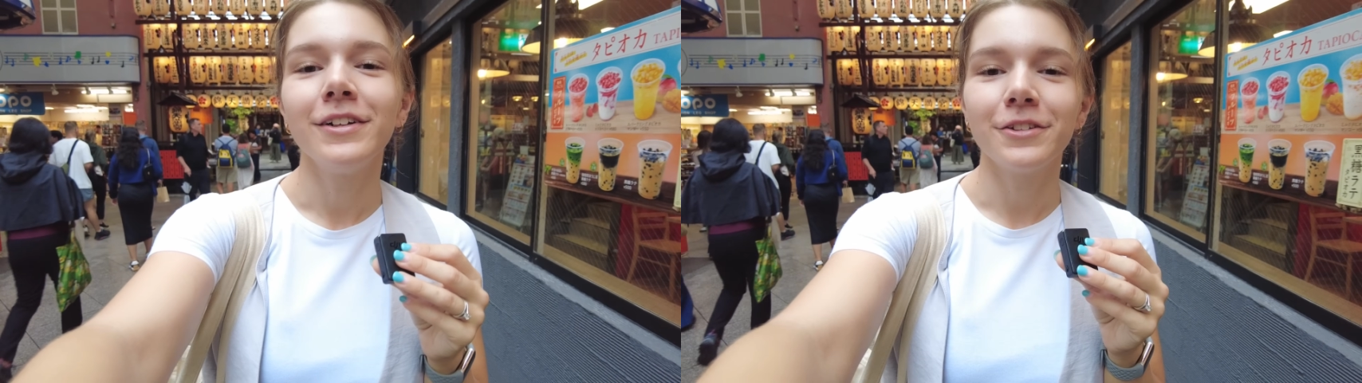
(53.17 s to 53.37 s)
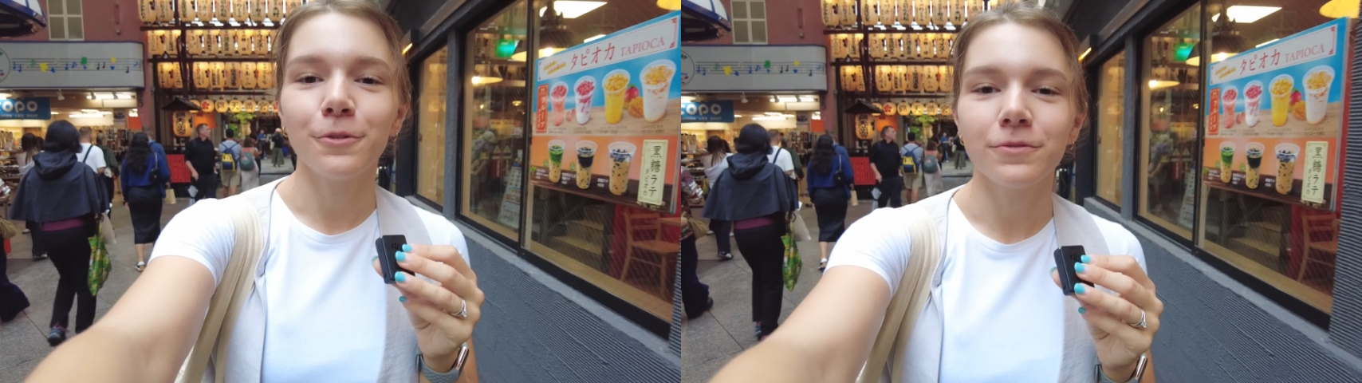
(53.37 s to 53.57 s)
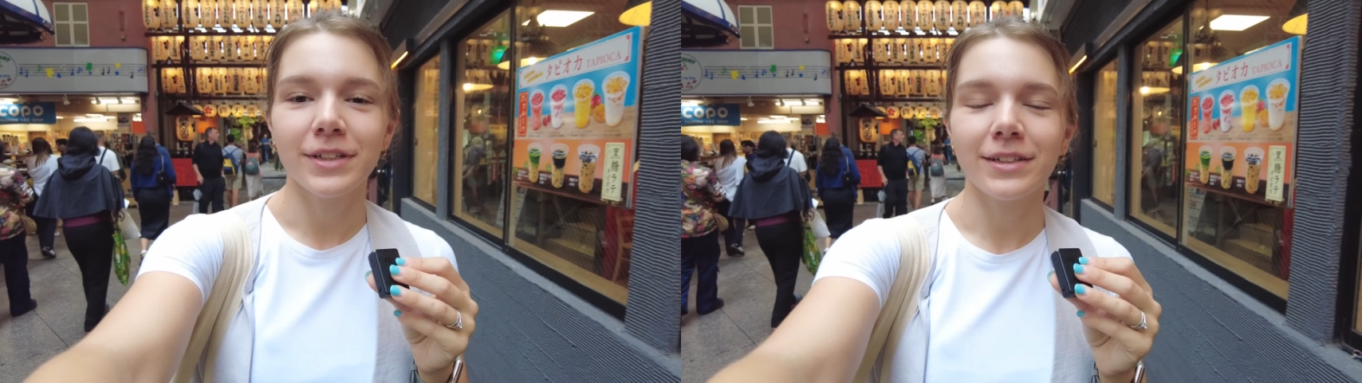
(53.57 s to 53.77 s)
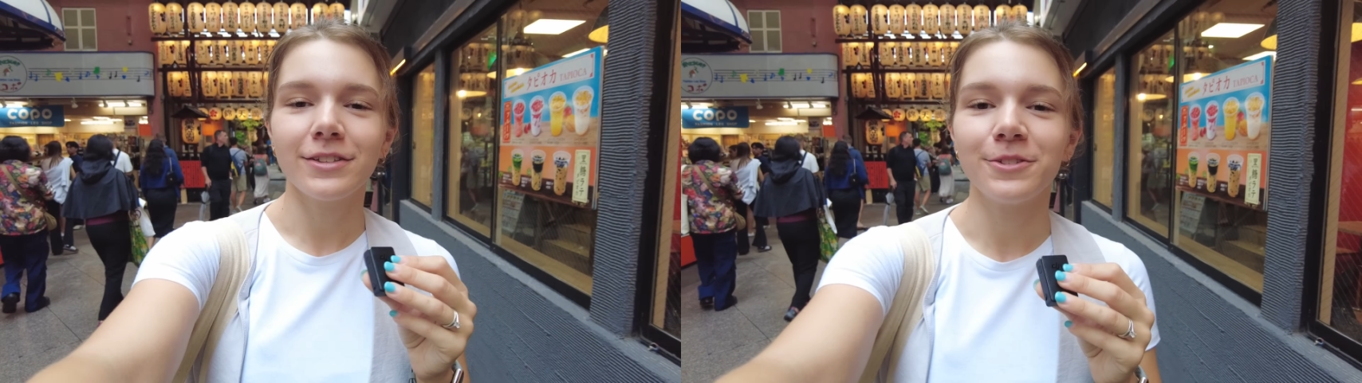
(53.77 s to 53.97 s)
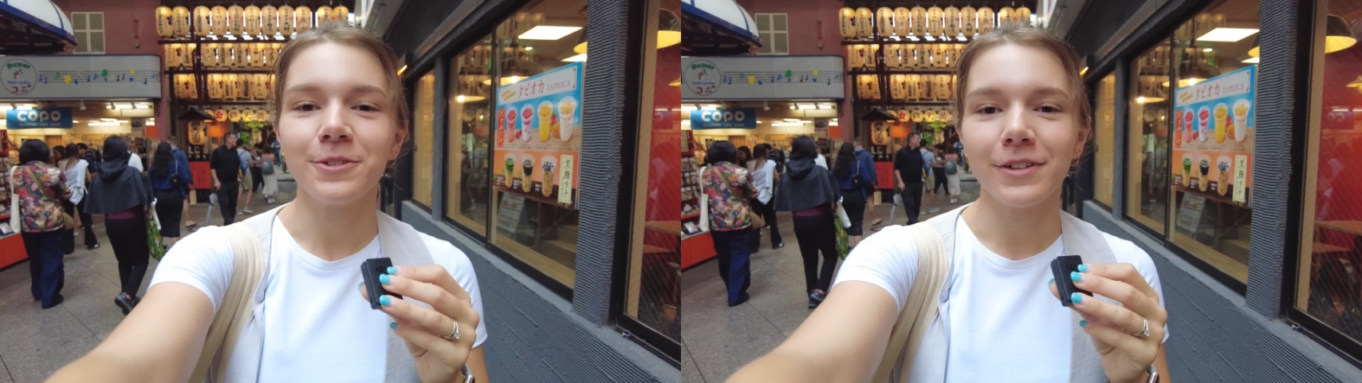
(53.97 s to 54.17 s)
Don't forget
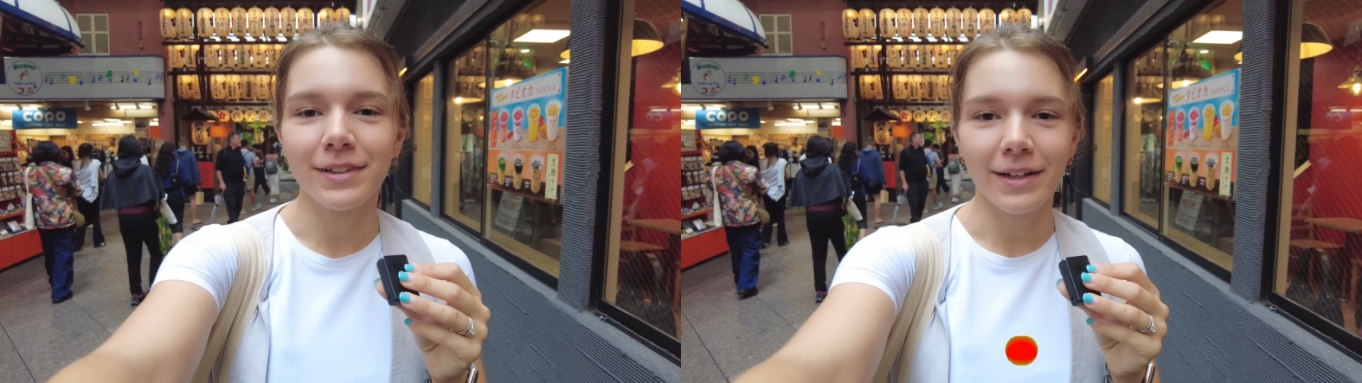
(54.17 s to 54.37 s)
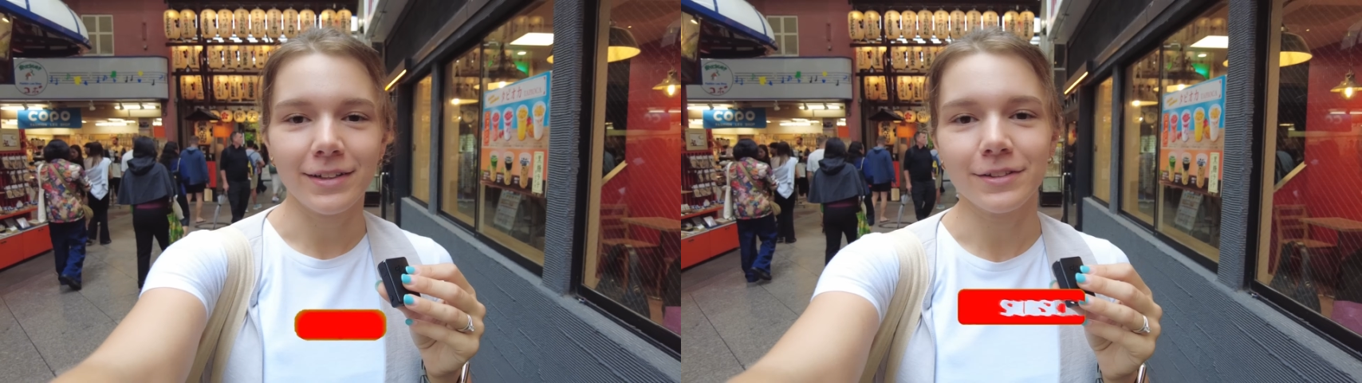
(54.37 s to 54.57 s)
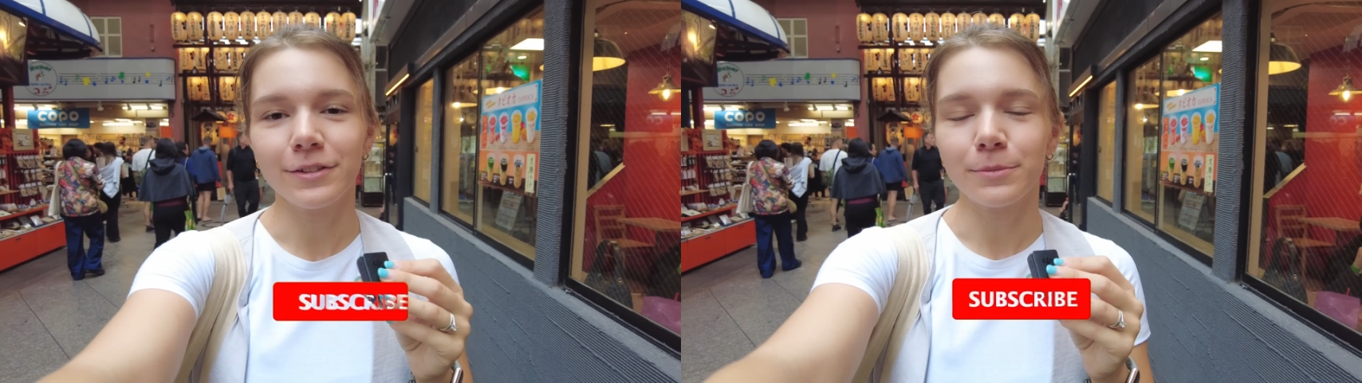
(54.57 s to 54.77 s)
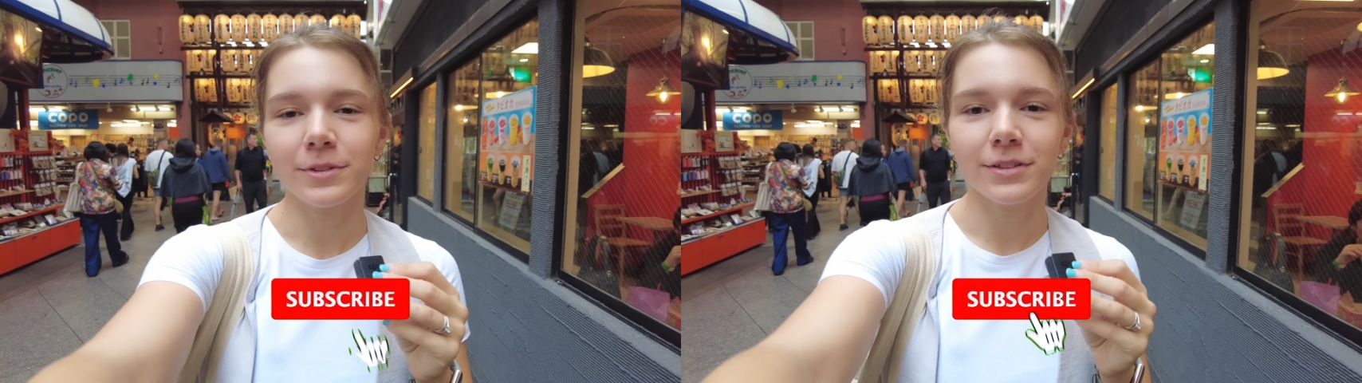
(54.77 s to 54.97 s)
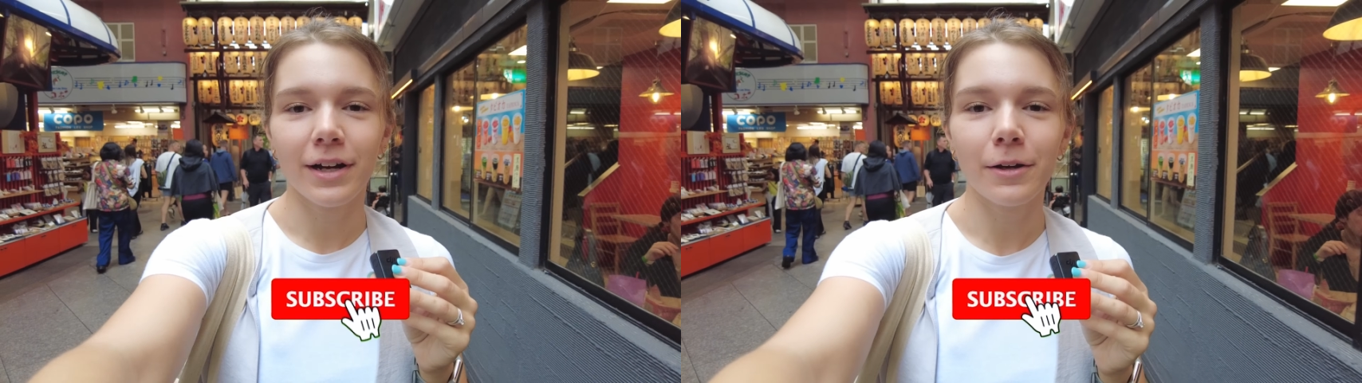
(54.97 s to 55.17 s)
to like and
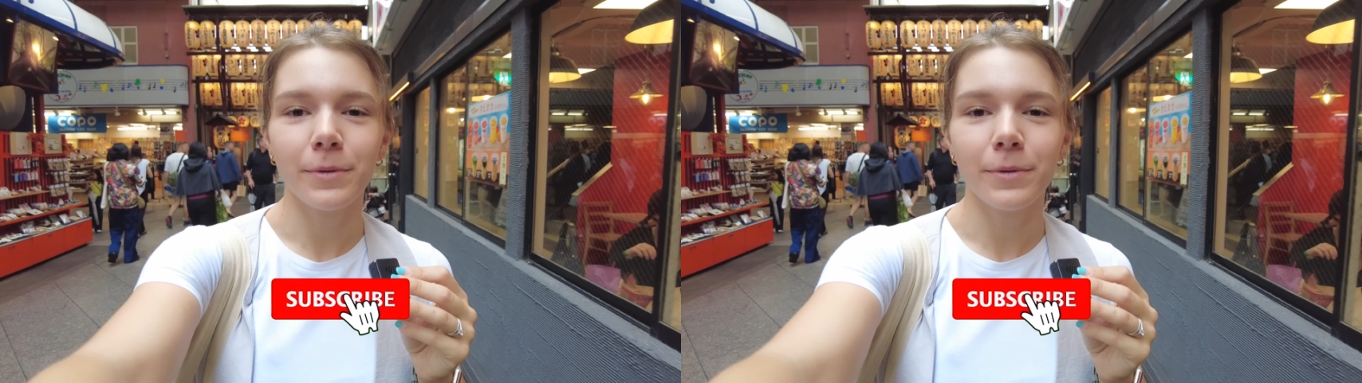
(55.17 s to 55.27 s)
subscribe.